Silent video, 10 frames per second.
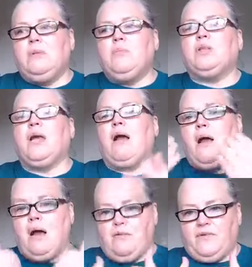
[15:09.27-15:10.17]
But there
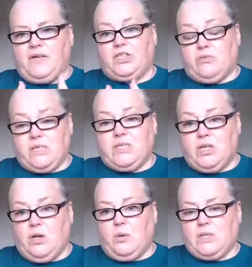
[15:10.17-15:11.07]
are victories
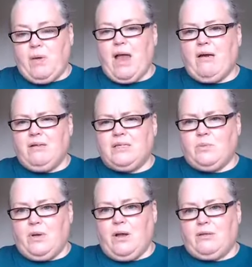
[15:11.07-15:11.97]
too. As parents,
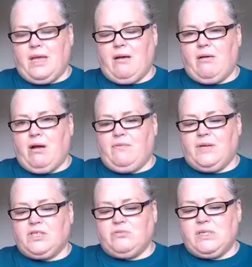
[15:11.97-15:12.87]
there are
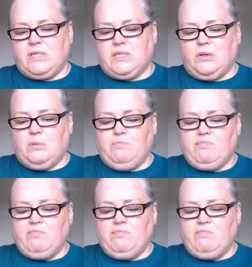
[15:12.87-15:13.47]
victories too.